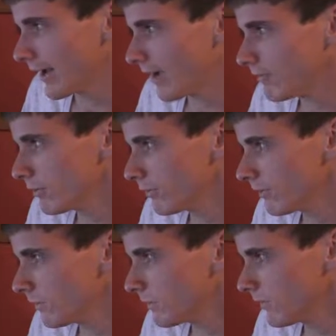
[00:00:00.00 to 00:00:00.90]
I've used
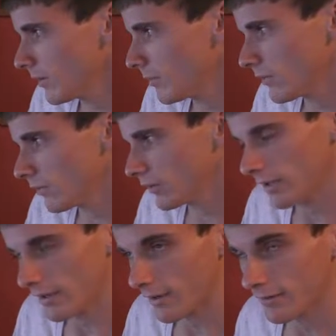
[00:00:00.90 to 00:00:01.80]
this CPU cooler
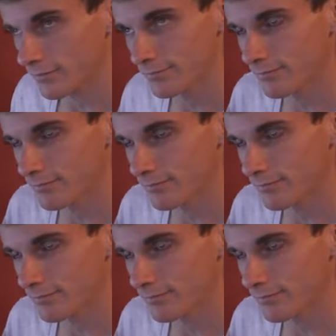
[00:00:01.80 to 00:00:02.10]
like on